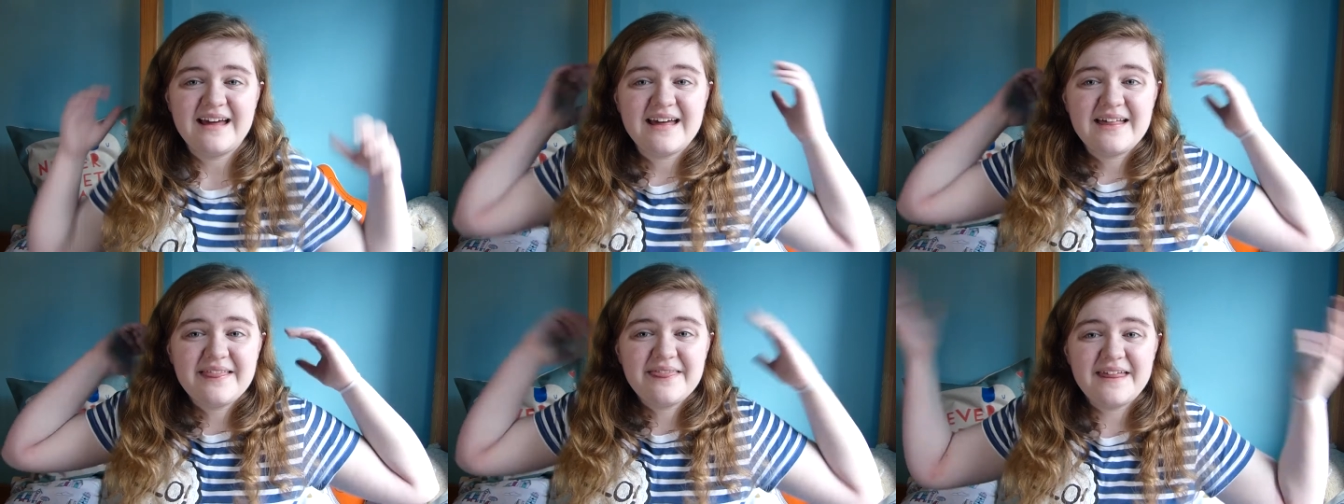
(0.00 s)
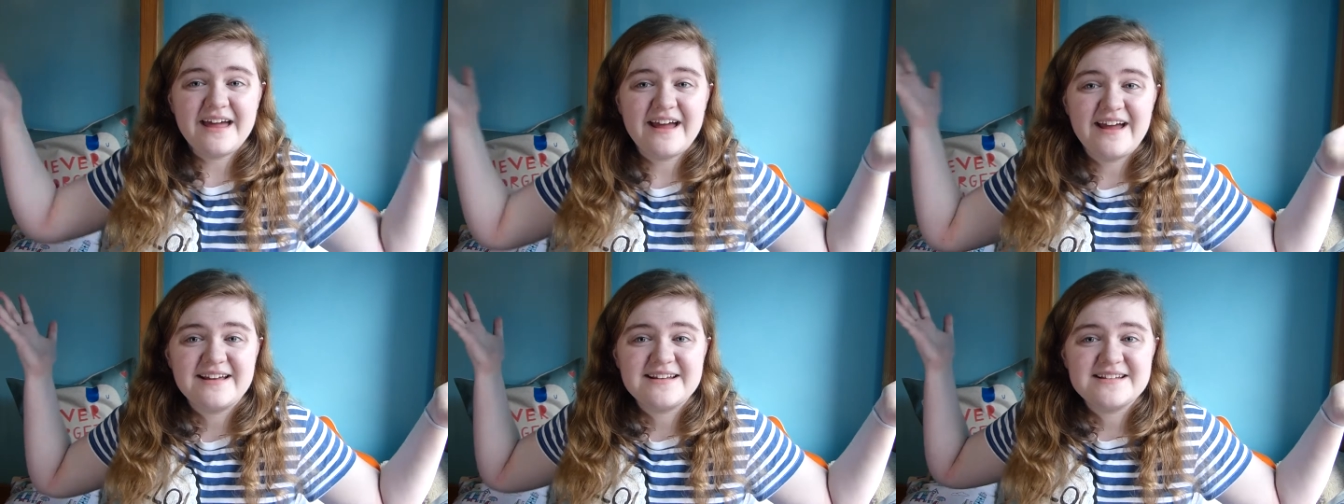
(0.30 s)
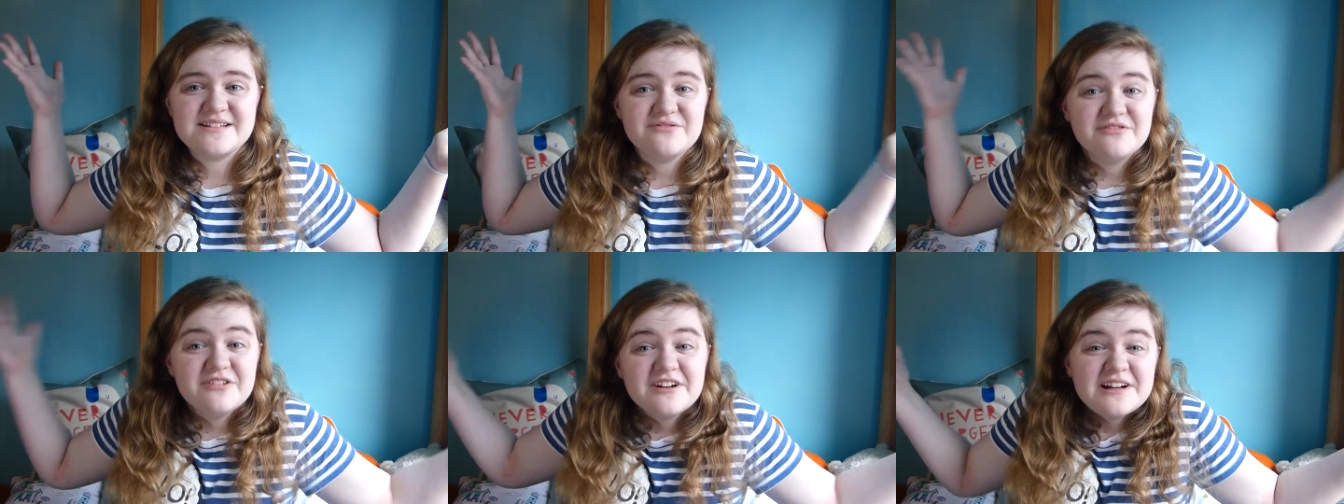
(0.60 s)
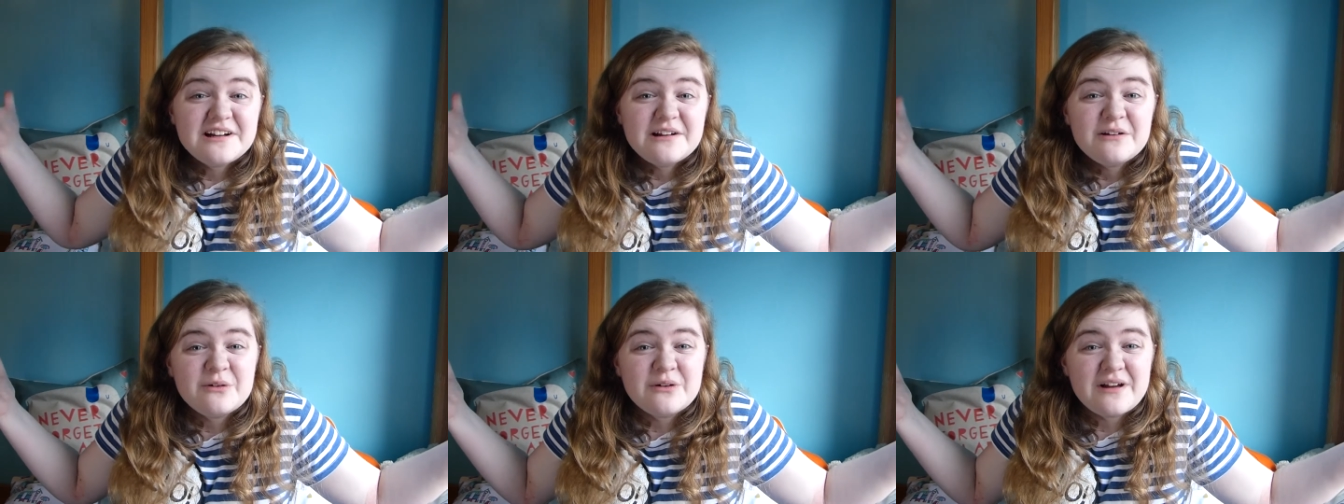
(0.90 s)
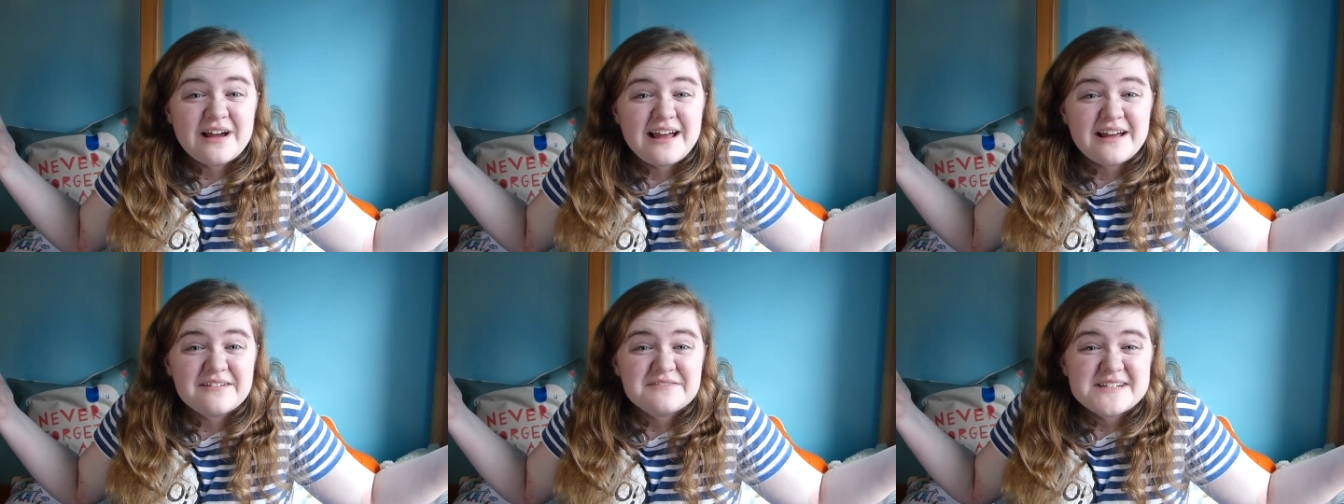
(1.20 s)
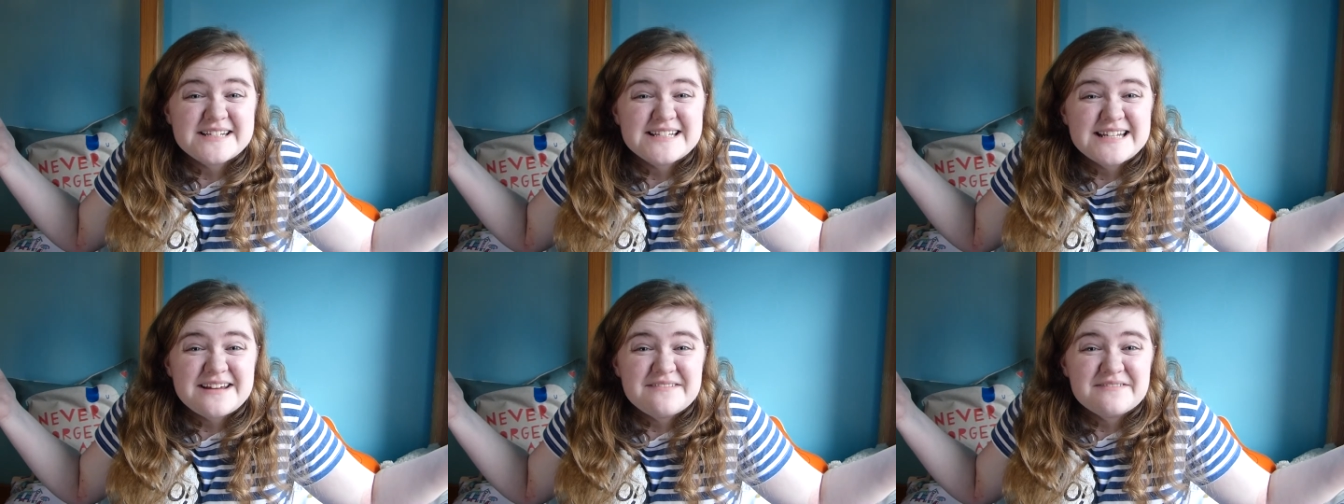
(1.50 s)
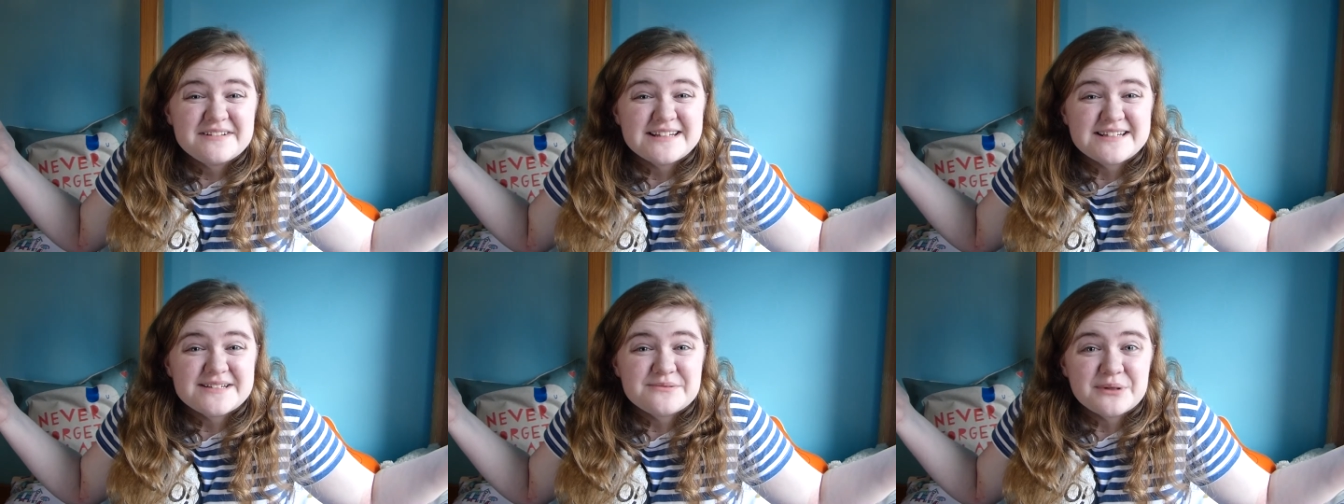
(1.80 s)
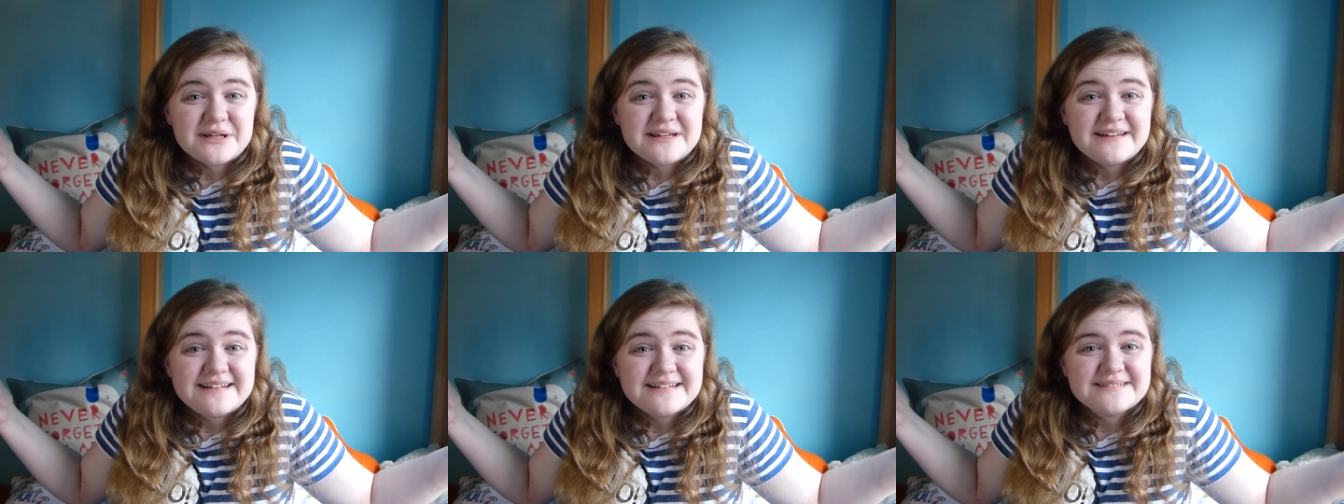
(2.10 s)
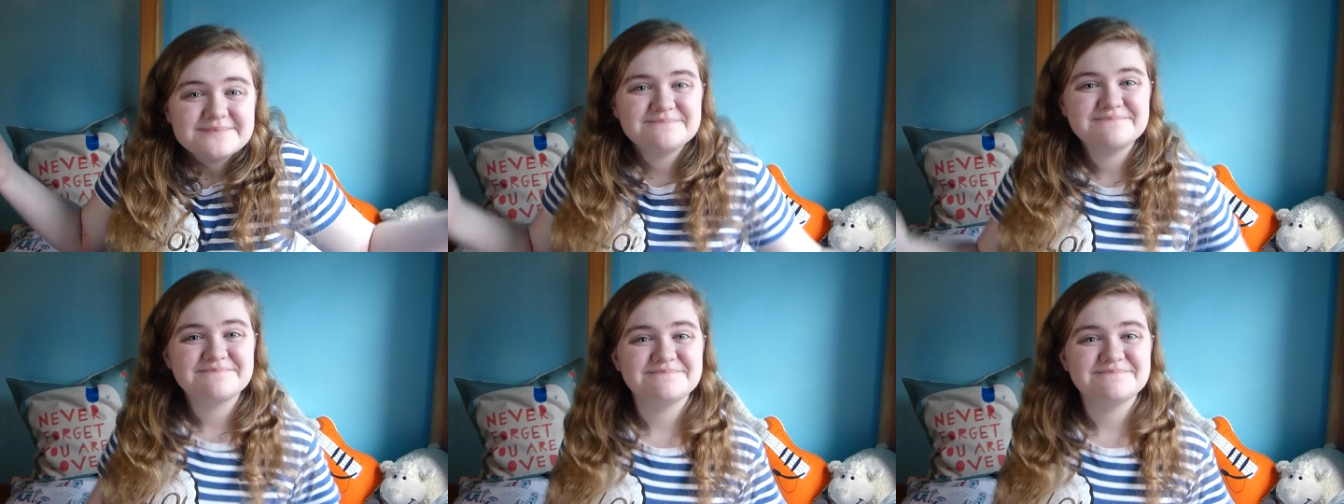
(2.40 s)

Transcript: And that is really all I have to say for this week.